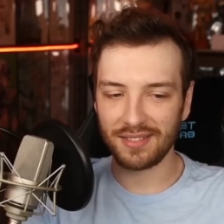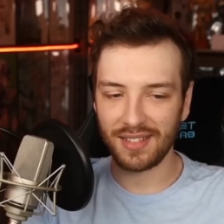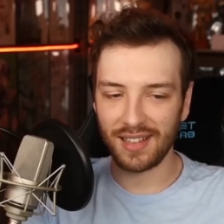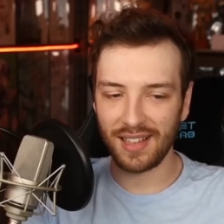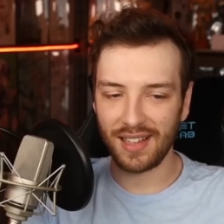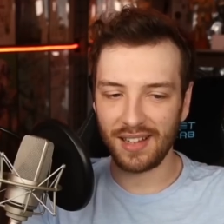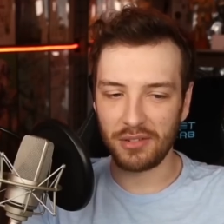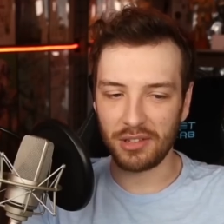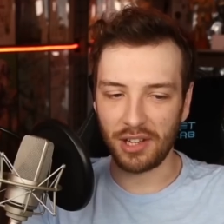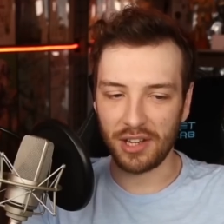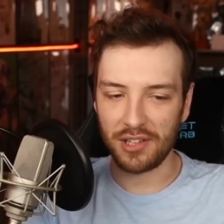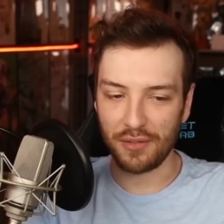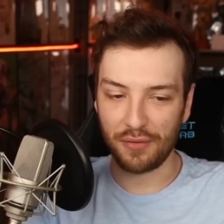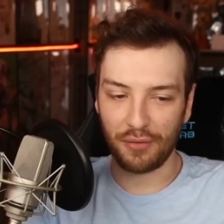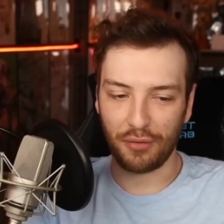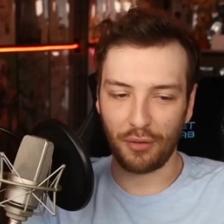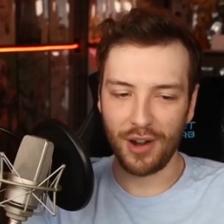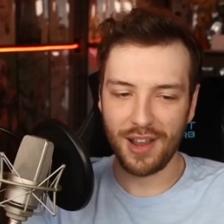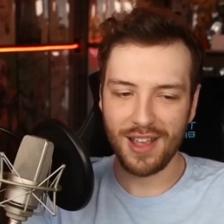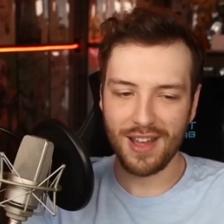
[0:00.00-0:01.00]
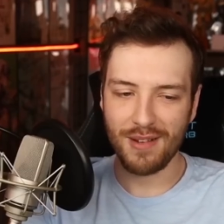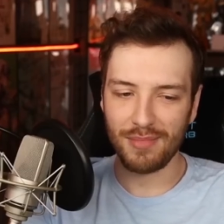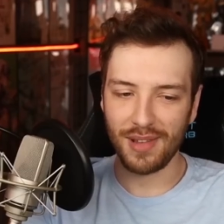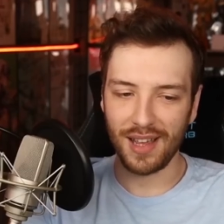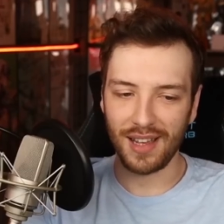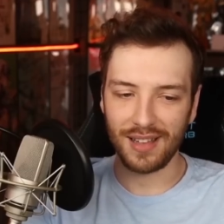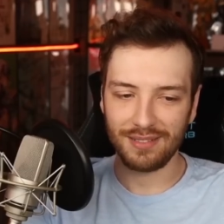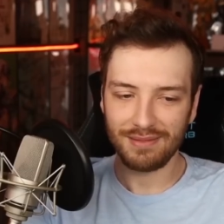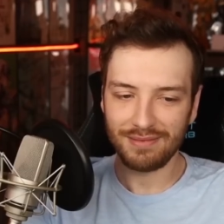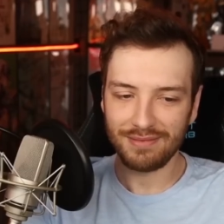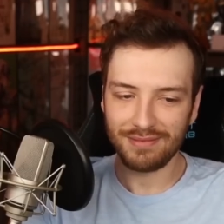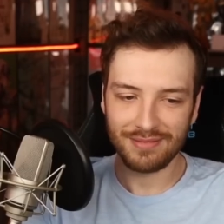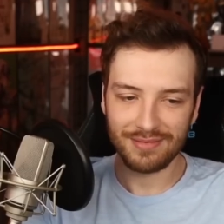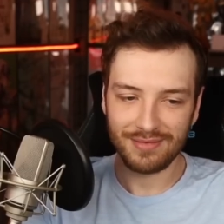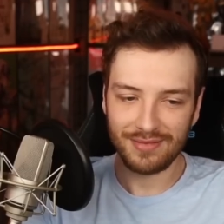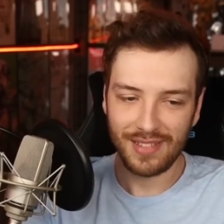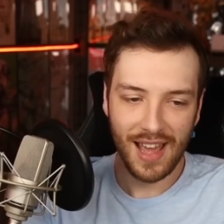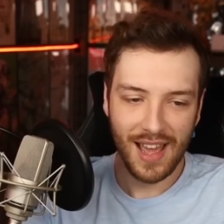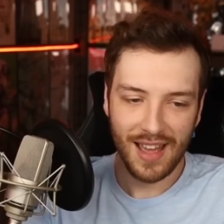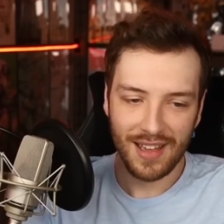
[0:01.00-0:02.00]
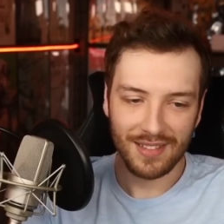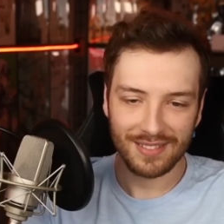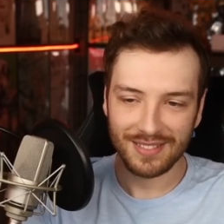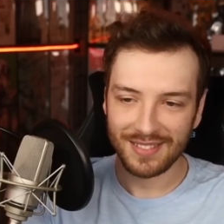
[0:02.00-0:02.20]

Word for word: he was like, is it free? I'm like, yeah.